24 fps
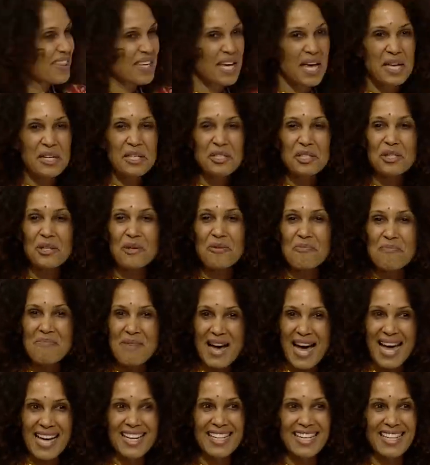They had a
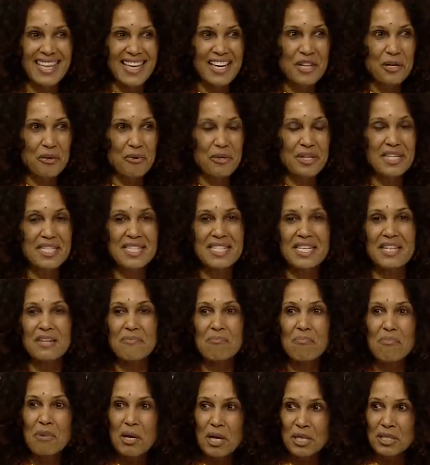dramatic increase in
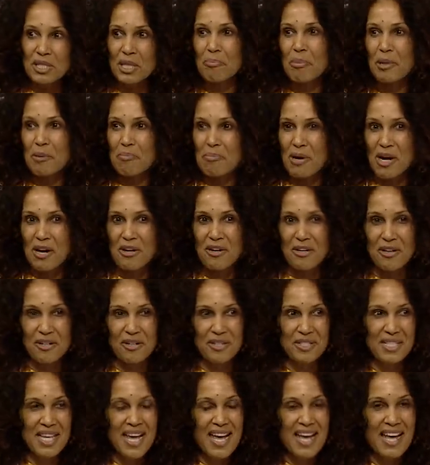multiple
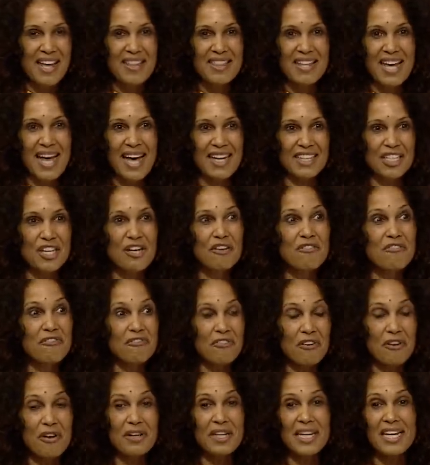markers that
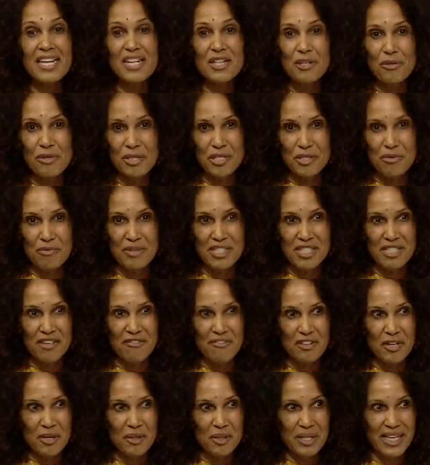confer an increased risk of
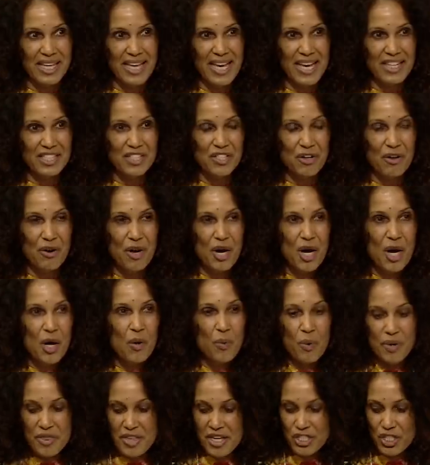colon cancer
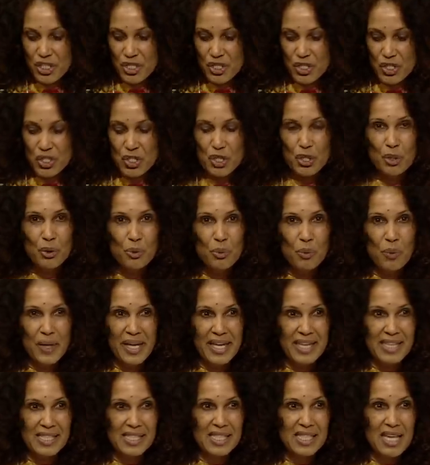within just 2
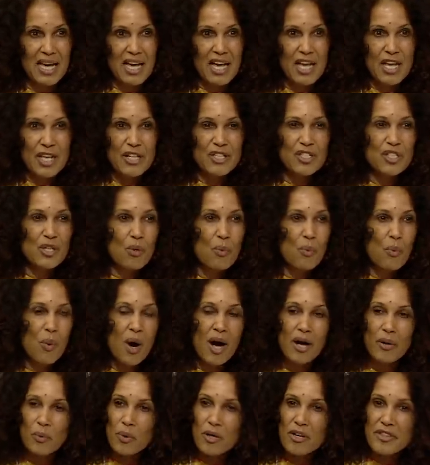weeks. So
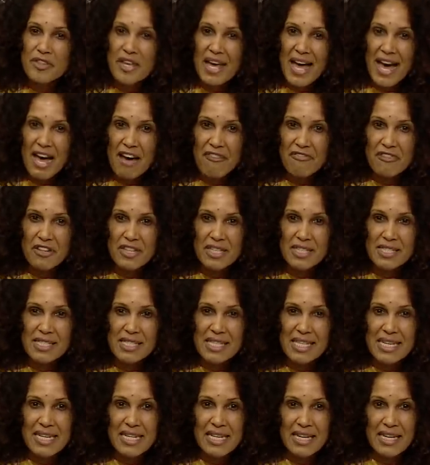what were the Africans
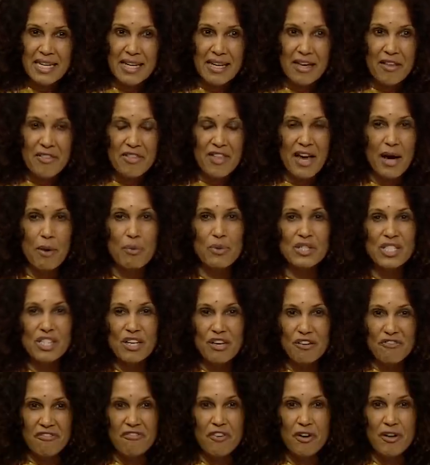eating that was
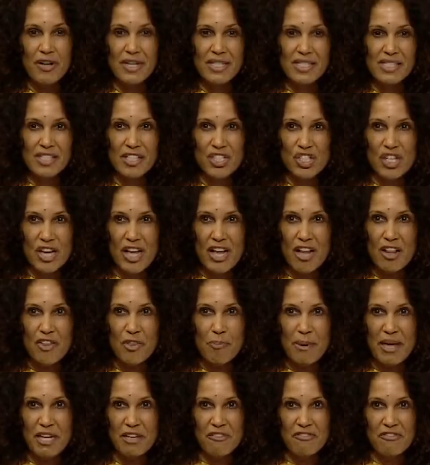conferring such a health
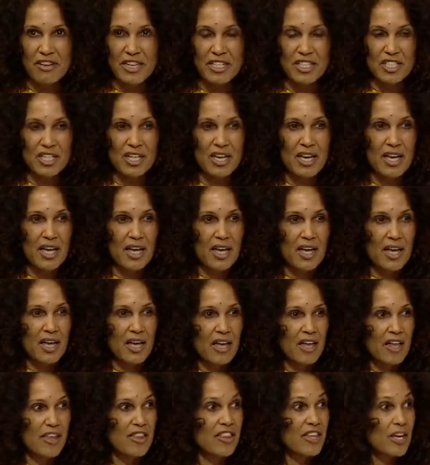benefit?
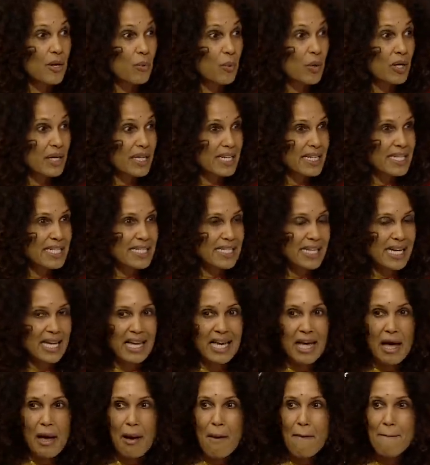They were
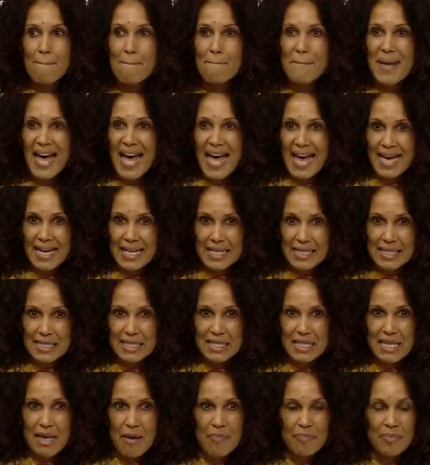eating
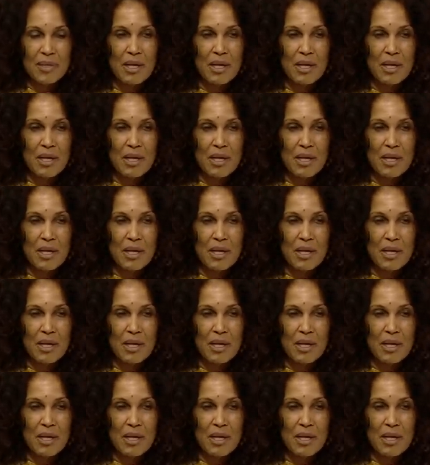MACs,